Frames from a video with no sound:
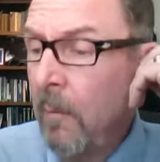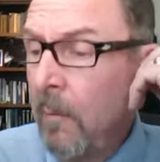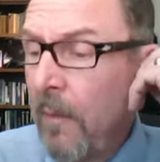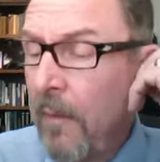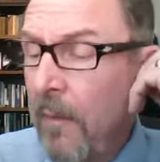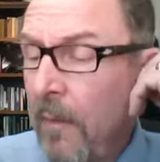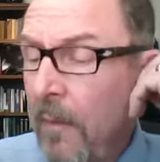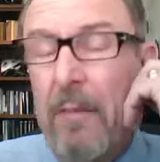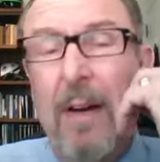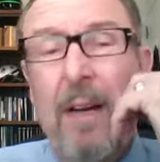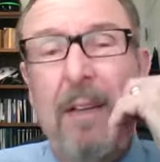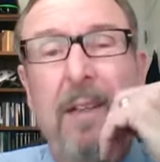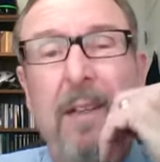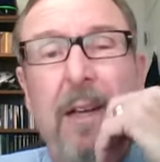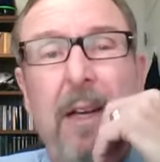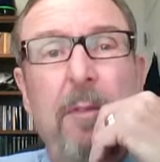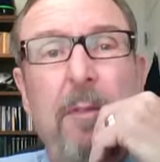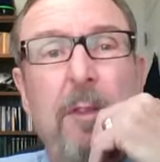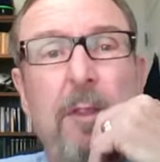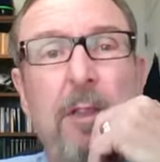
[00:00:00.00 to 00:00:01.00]
But they've got to
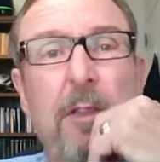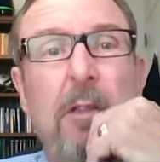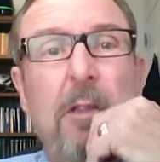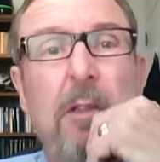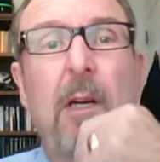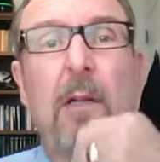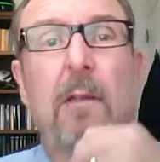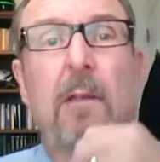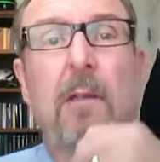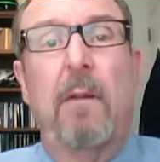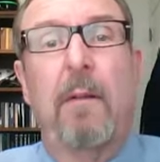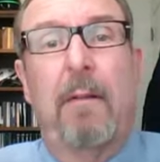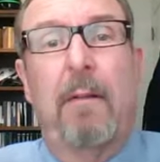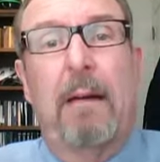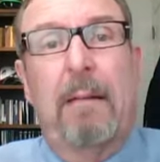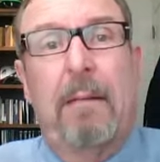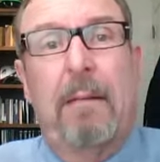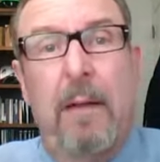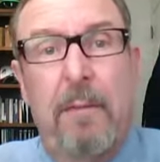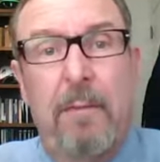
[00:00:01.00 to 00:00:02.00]
have a structure. They've
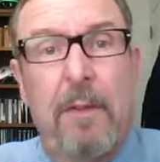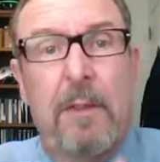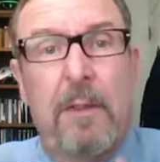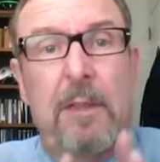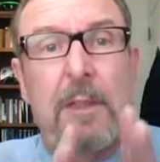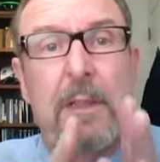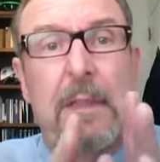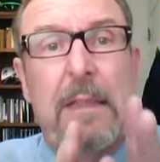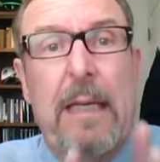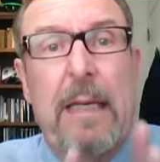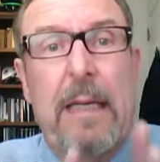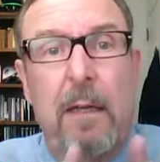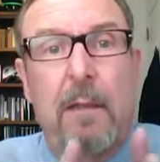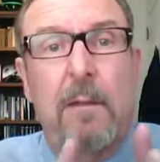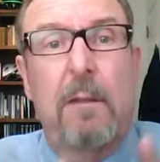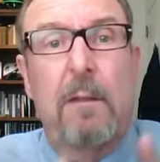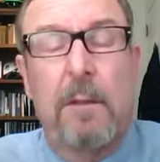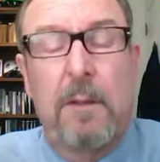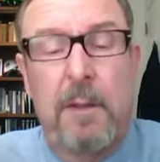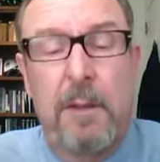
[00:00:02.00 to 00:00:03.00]
got to have the
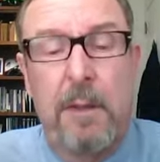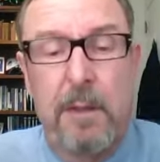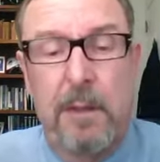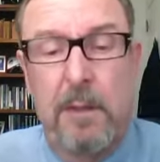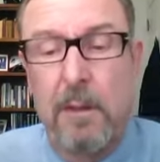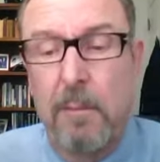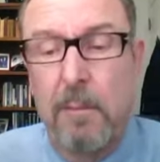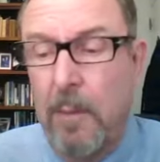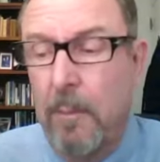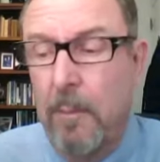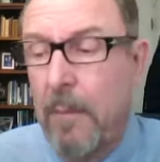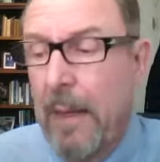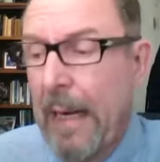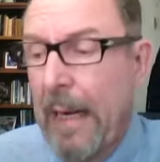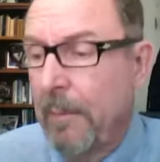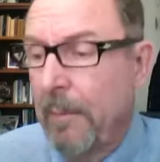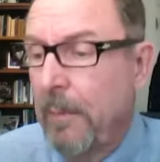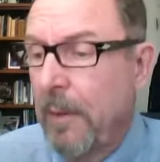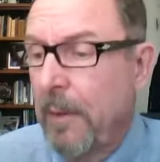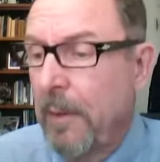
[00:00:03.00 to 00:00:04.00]
skeletal system, a
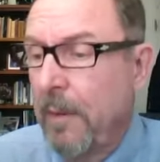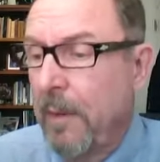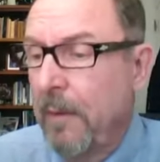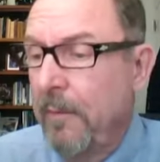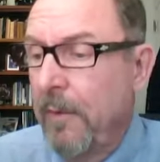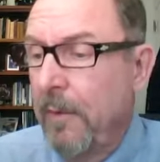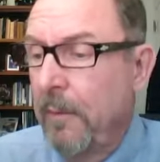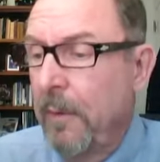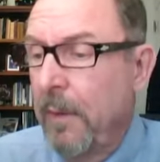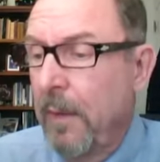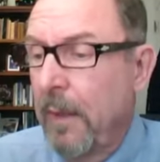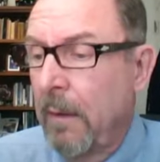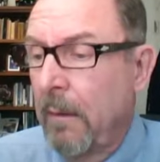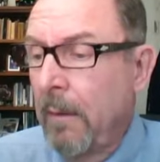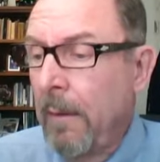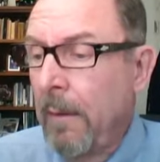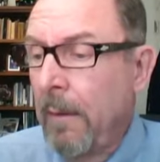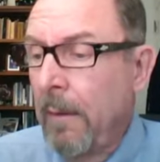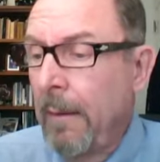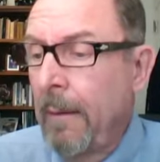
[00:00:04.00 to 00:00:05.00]
backbone, if you will,
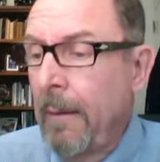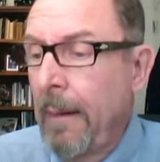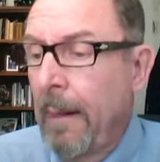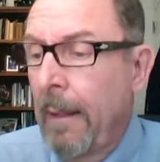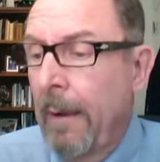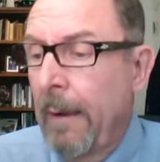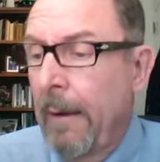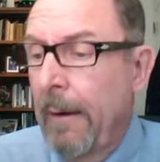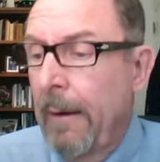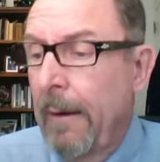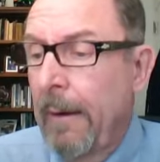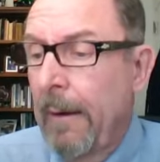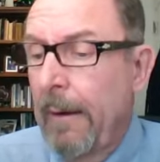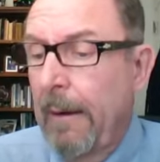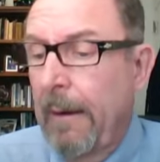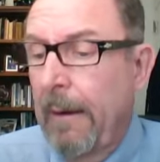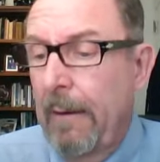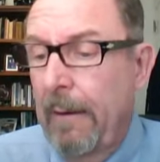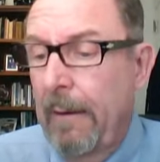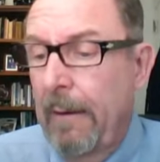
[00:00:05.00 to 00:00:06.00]

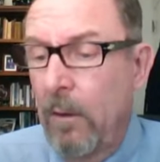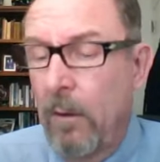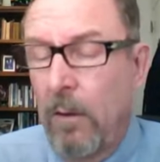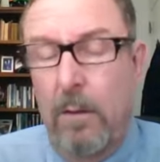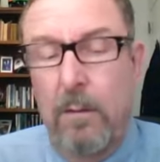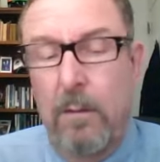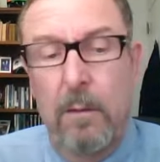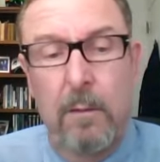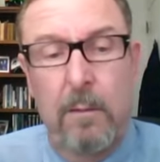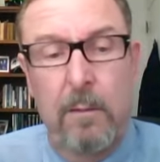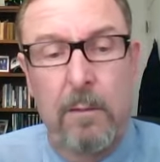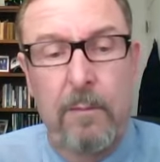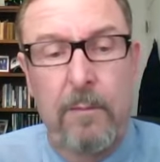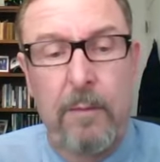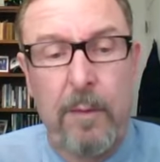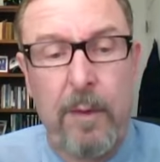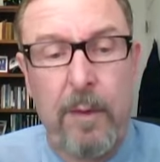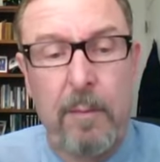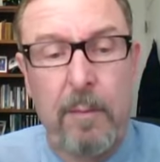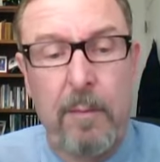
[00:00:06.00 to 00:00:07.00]
in order
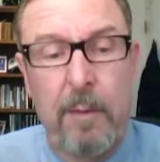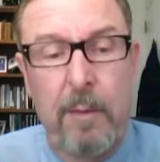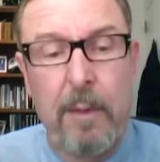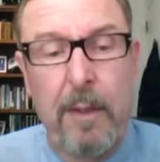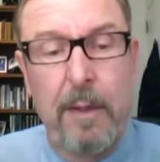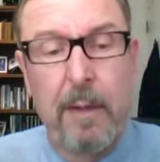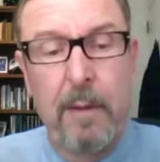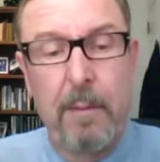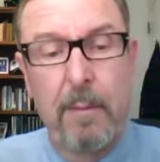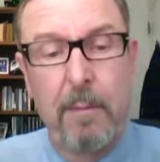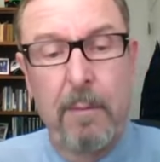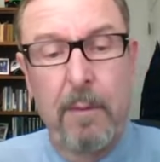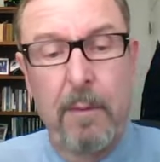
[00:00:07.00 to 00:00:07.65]
for them to be